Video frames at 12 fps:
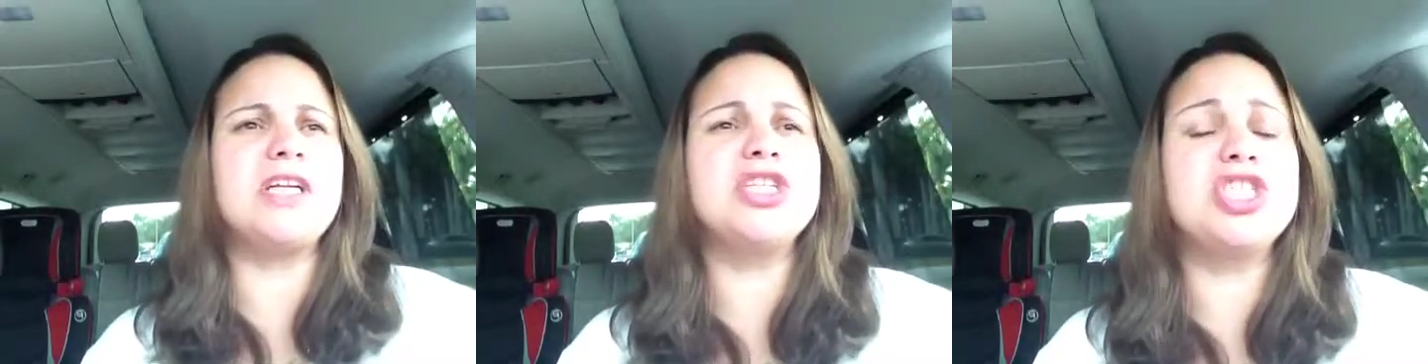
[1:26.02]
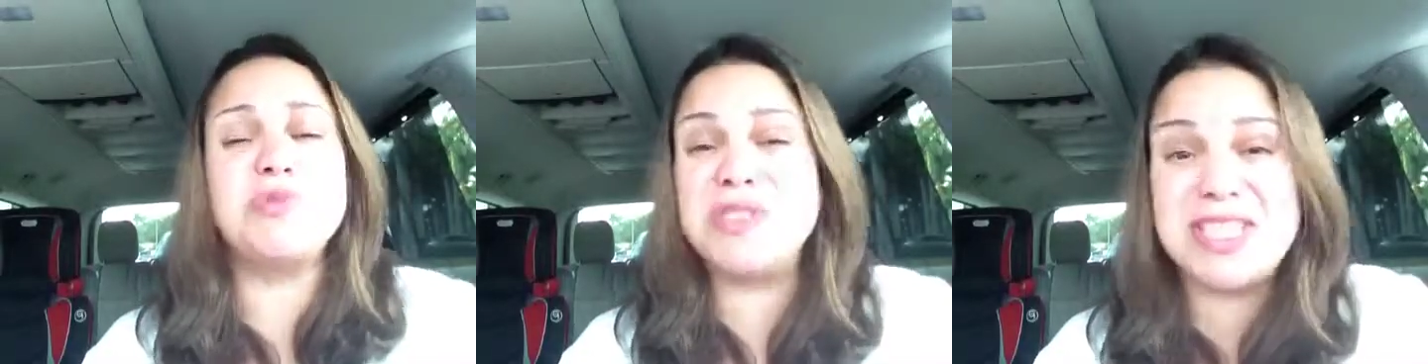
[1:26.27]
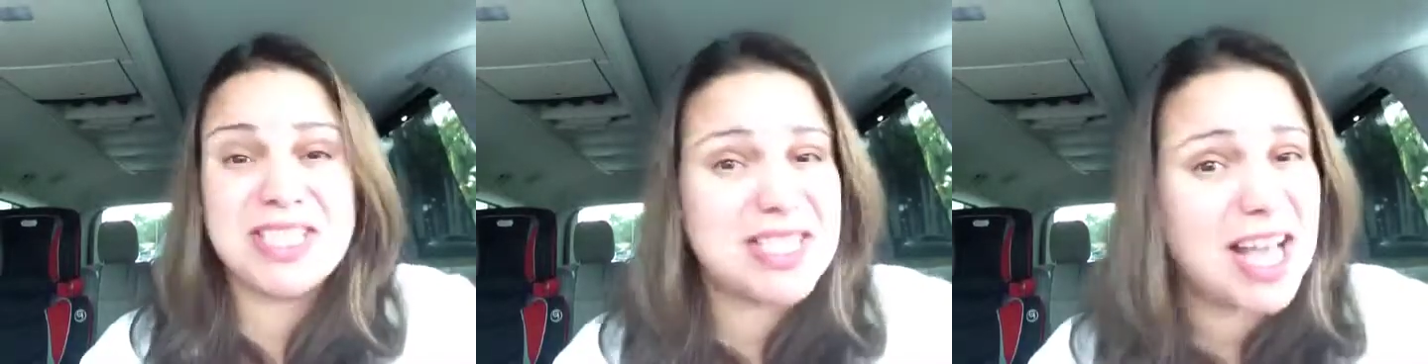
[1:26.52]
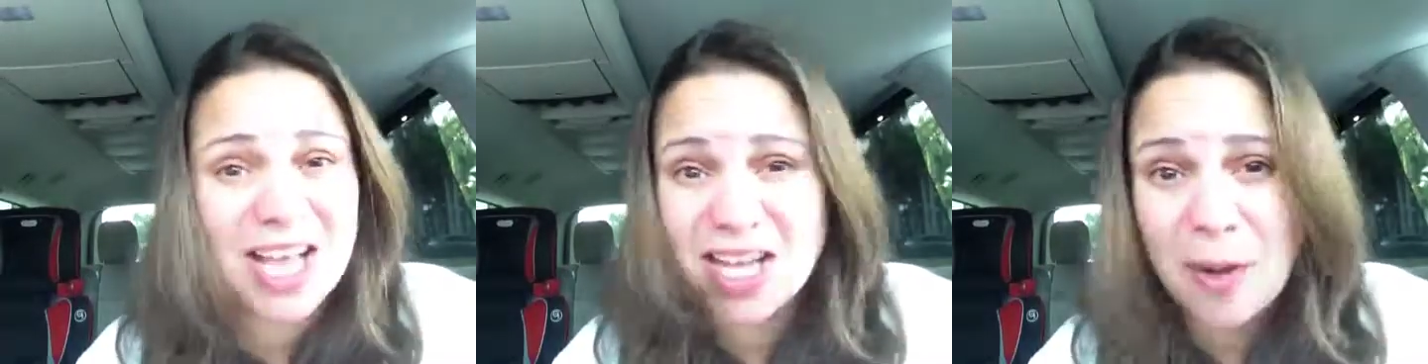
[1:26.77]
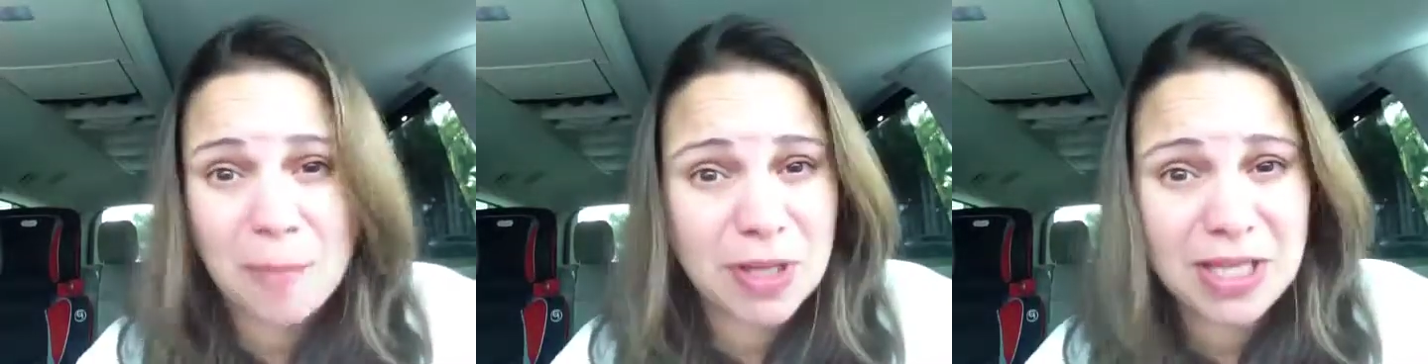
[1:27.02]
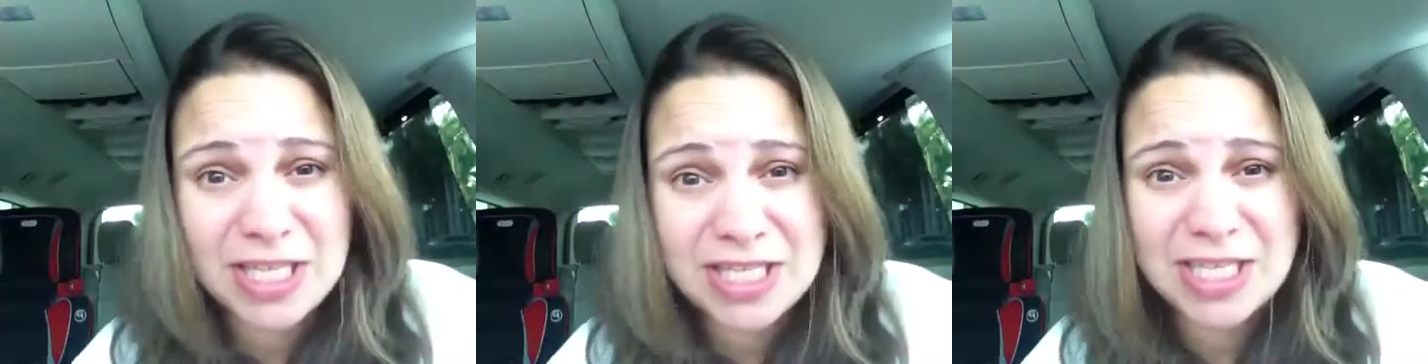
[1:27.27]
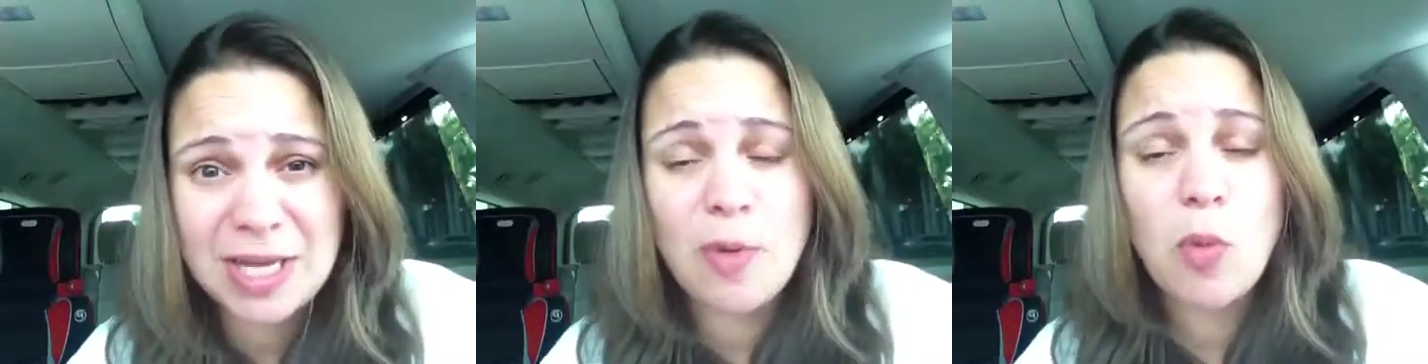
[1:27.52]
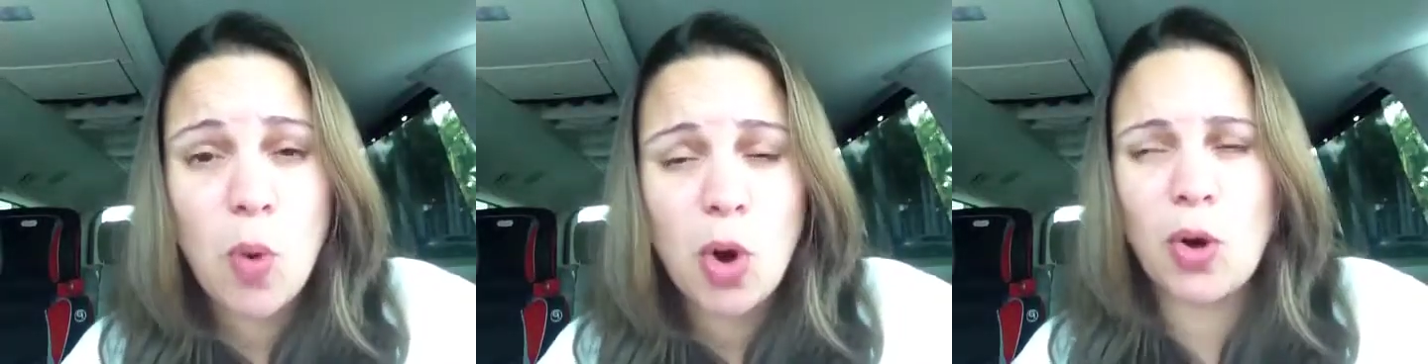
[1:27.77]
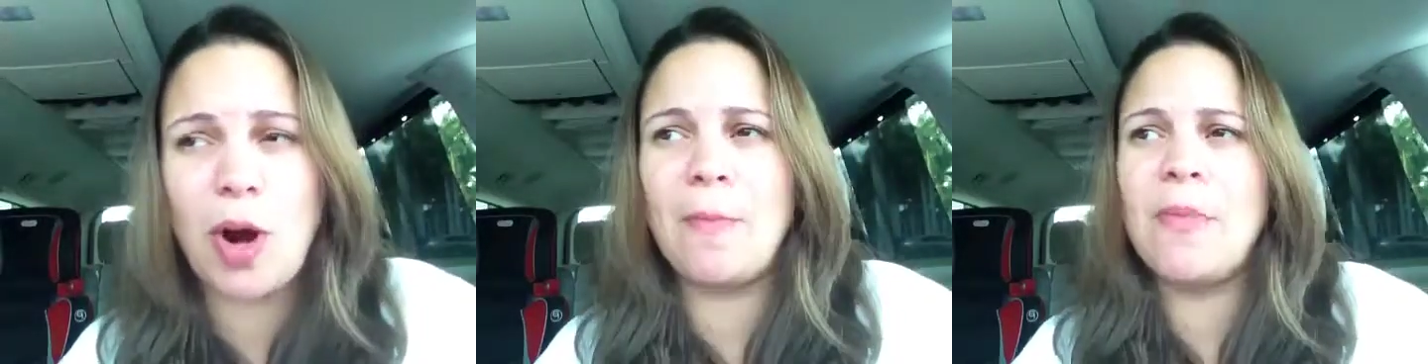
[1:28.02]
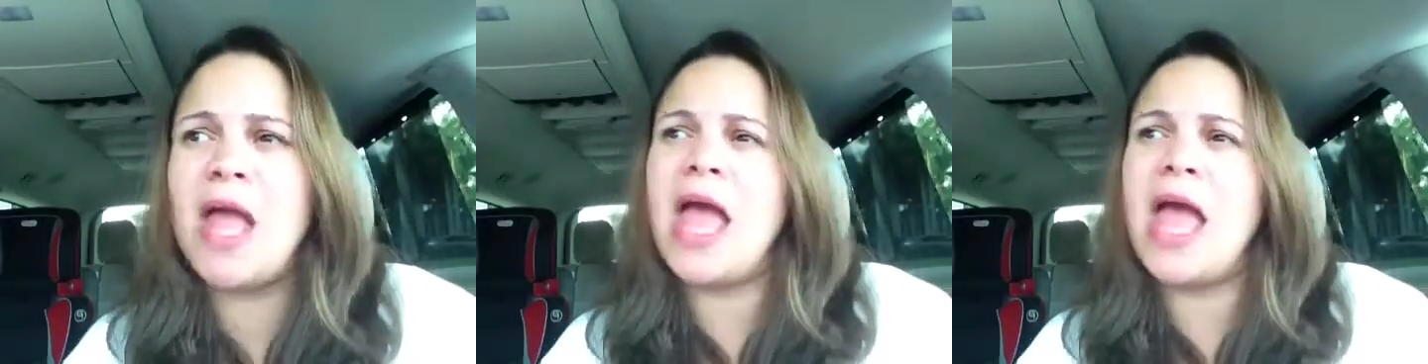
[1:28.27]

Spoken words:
She was completely asleep, woke her up.